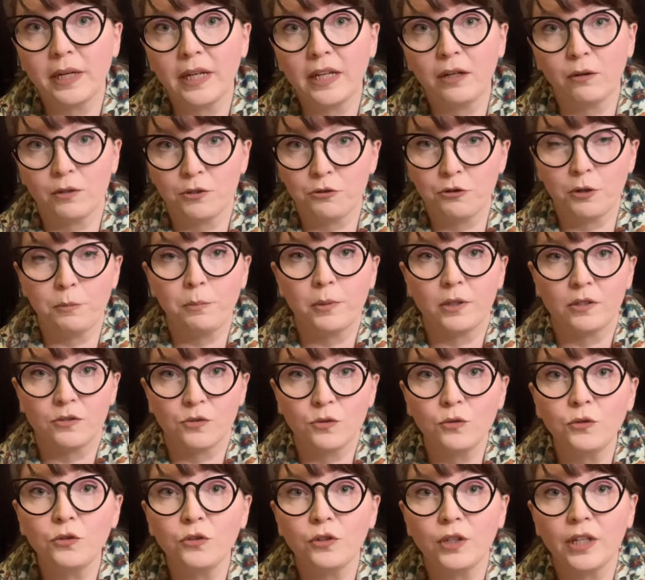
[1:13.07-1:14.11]
or Tripura
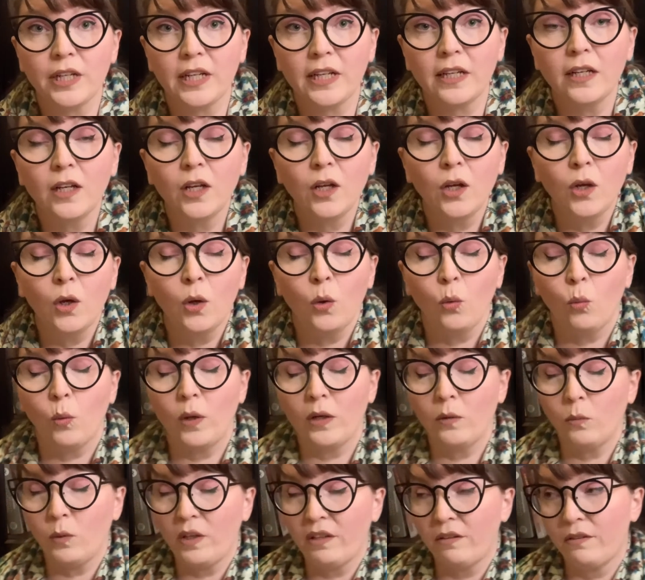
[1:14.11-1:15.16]
Sundari,
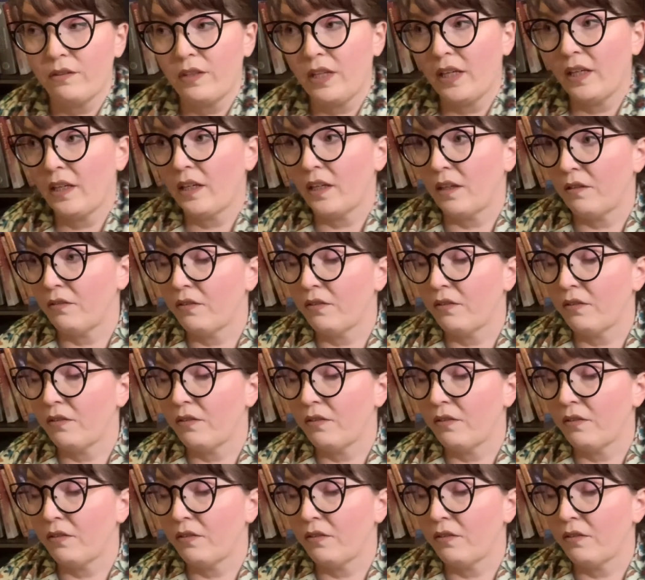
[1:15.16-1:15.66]
when we think of